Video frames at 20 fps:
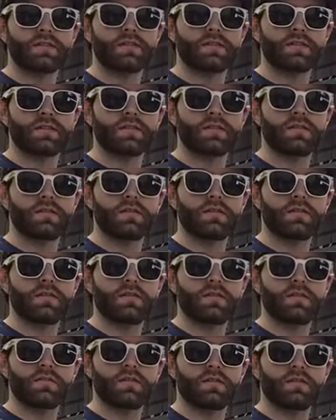and made a
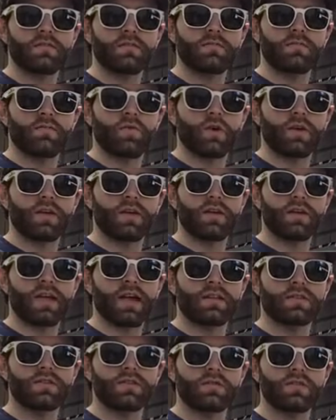really nice,
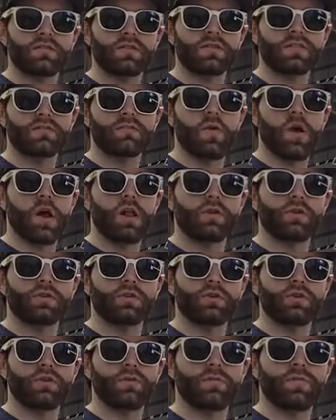more
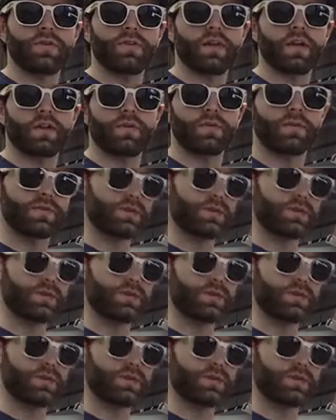condensed, a little